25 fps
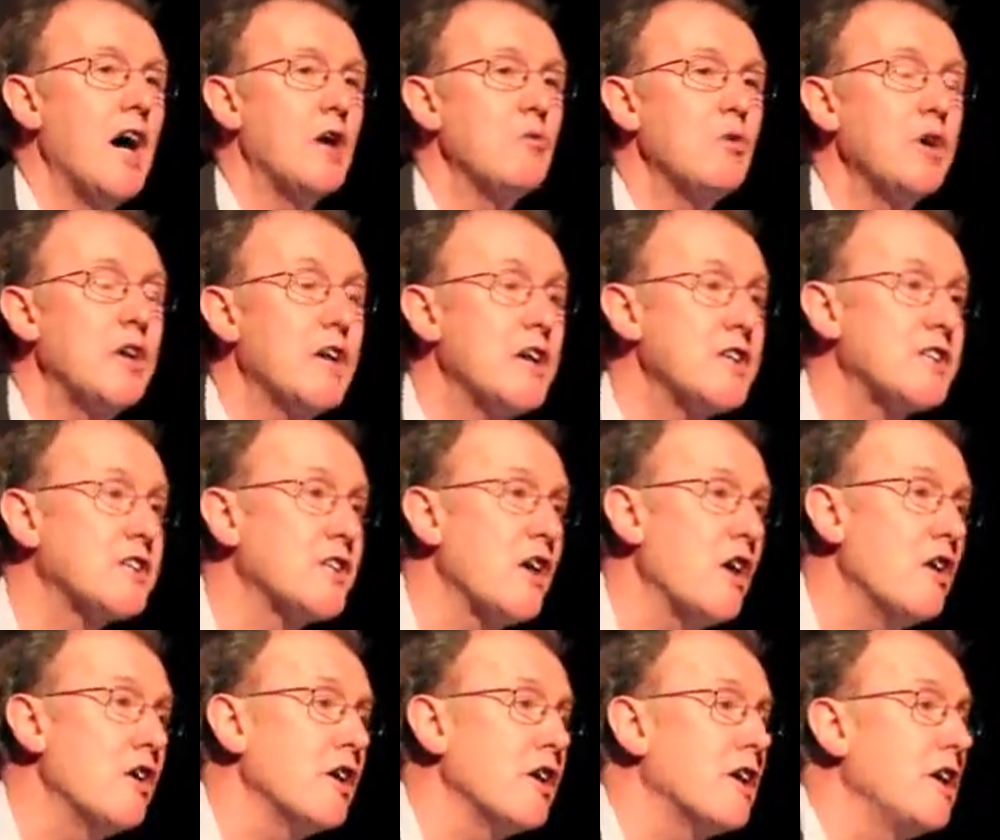and with
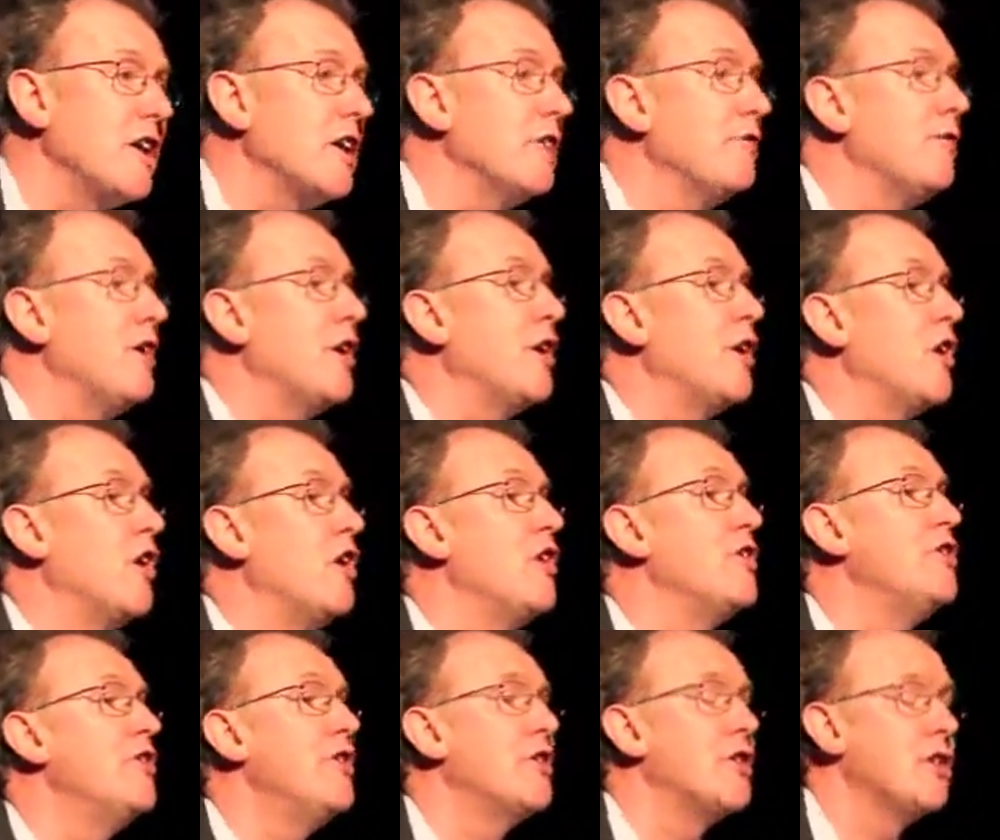historically a
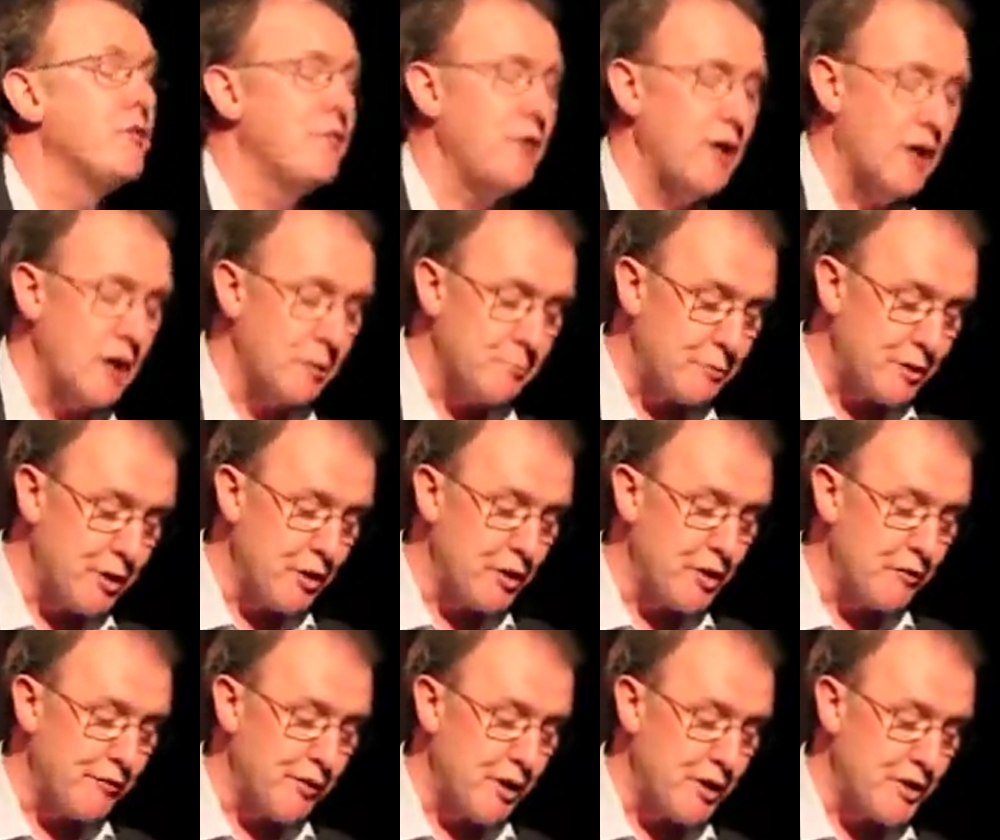very
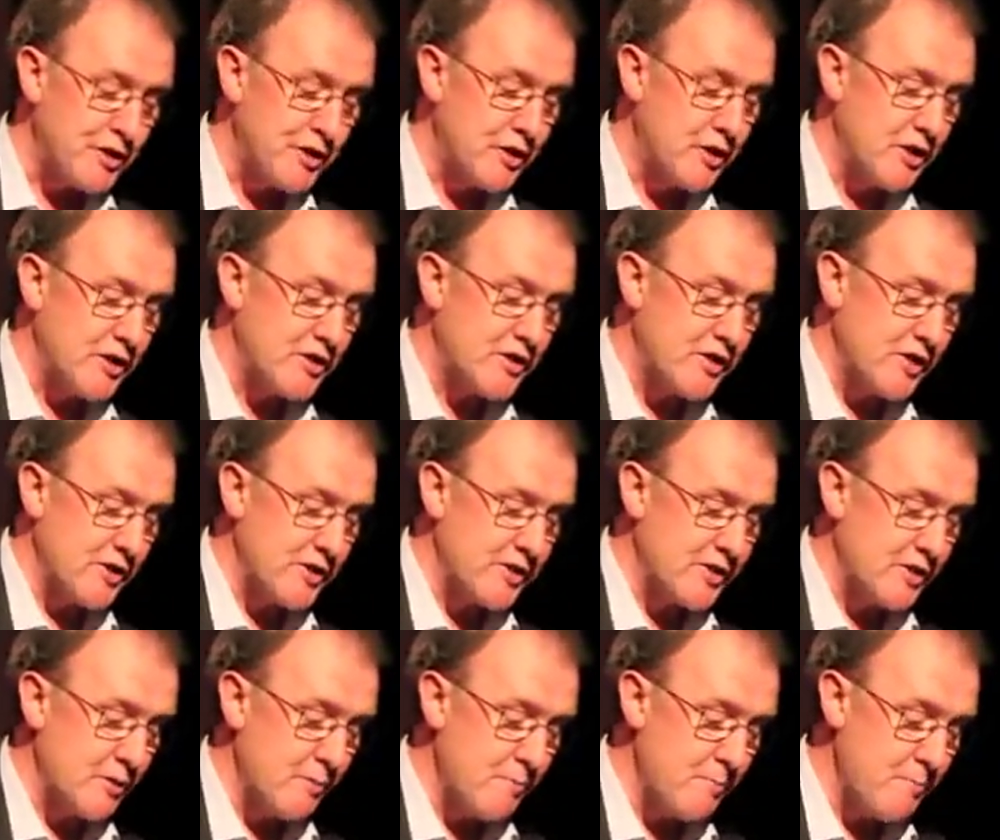underdeveloped university
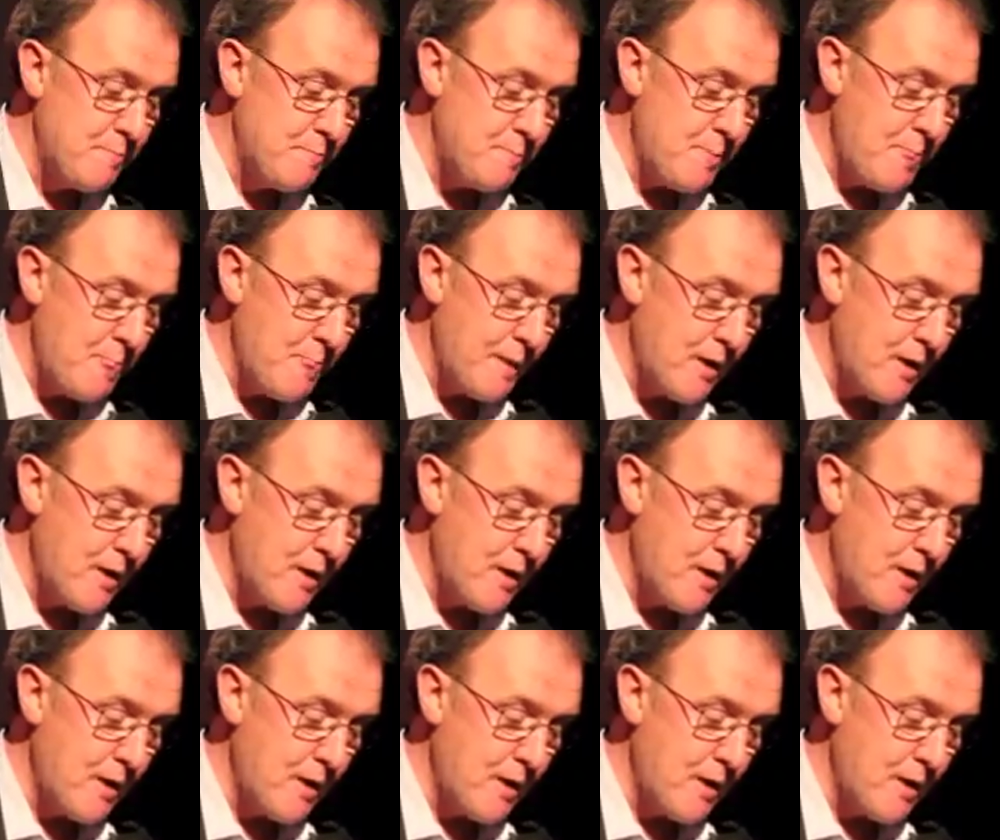system,